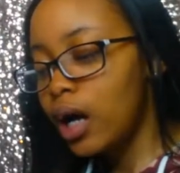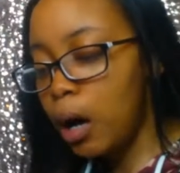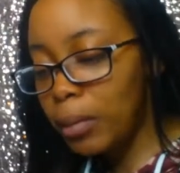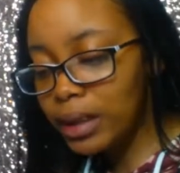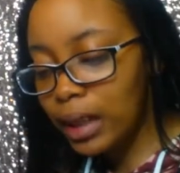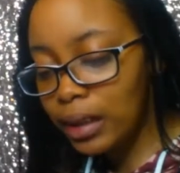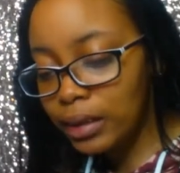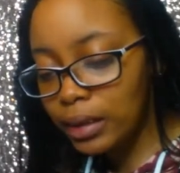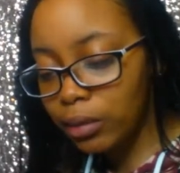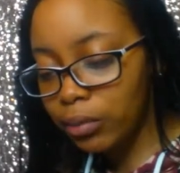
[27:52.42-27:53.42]
I'm
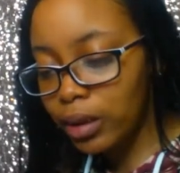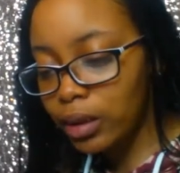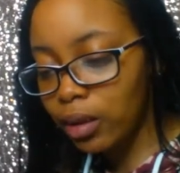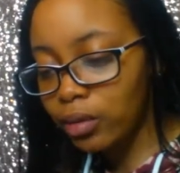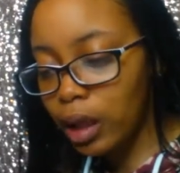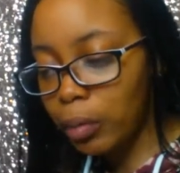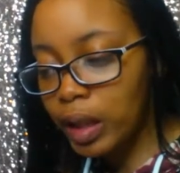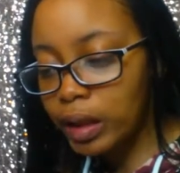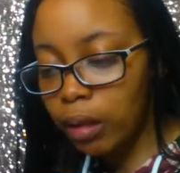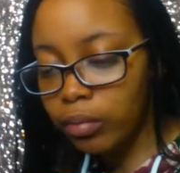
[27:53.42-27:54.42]
excited to see where this goes. How
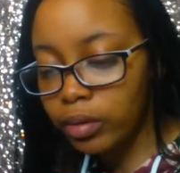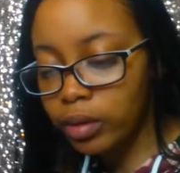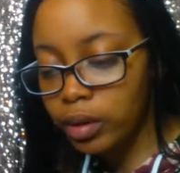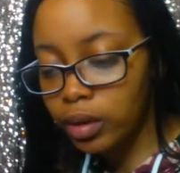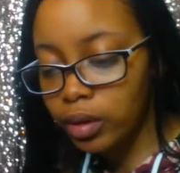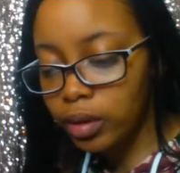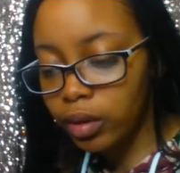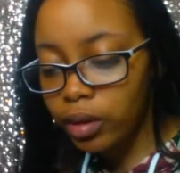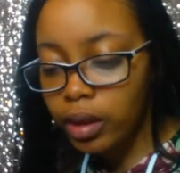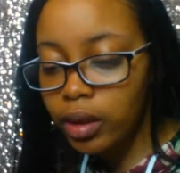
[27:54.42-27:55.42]
many chapters?
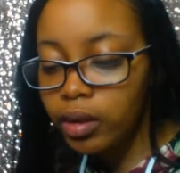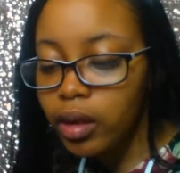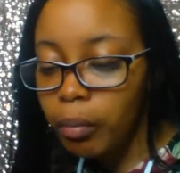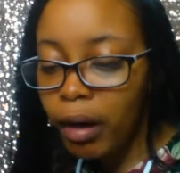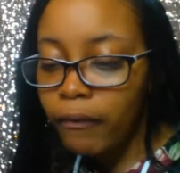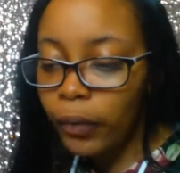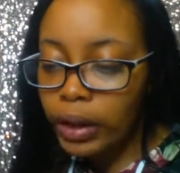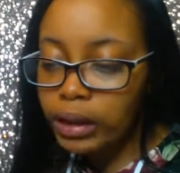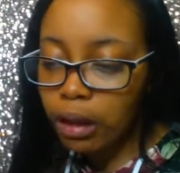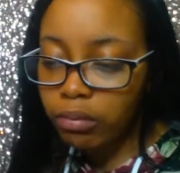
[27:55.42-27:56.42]
thirty, about
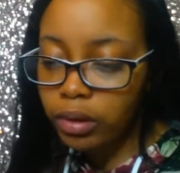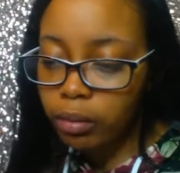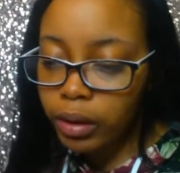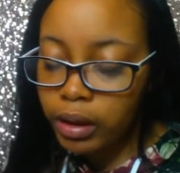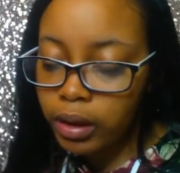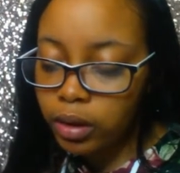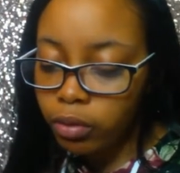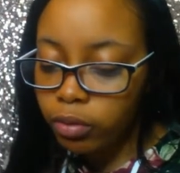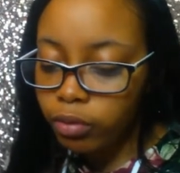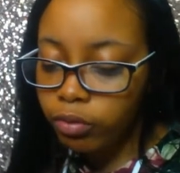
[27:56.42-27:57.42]
forty chapters, I'm going to
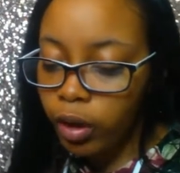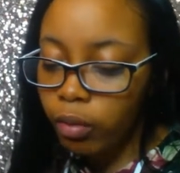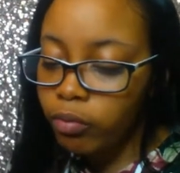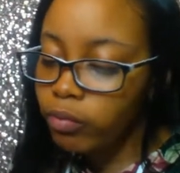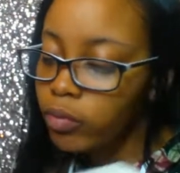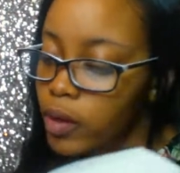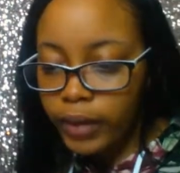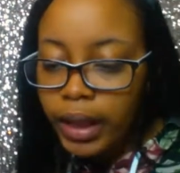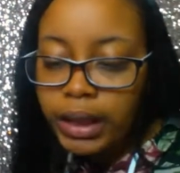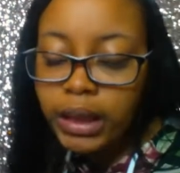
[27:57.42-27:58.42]
assume. Nope.
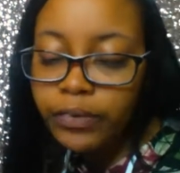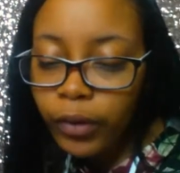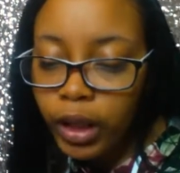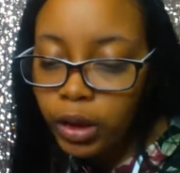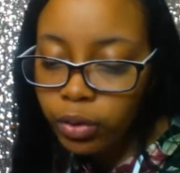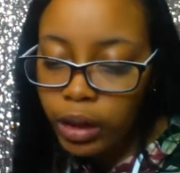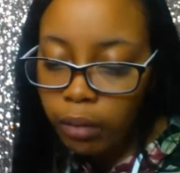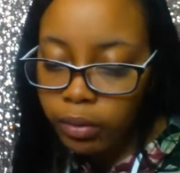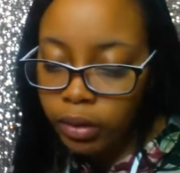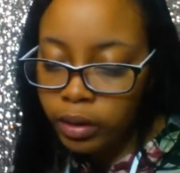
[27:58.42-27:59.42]
So it's forty-two
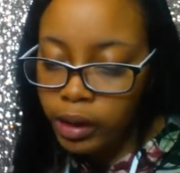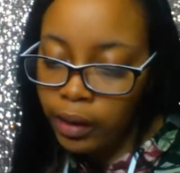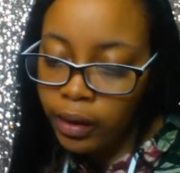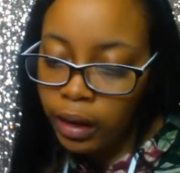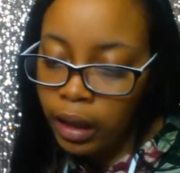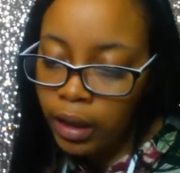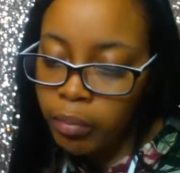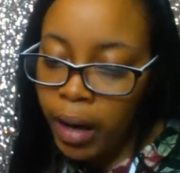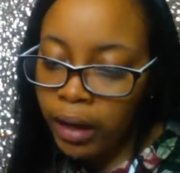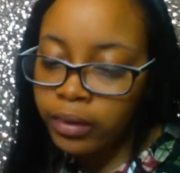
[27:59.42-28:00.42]
chapters, and then in the
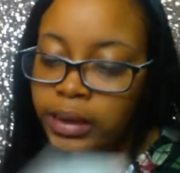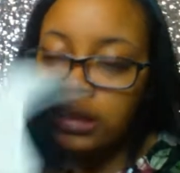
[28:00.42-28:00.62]
back there's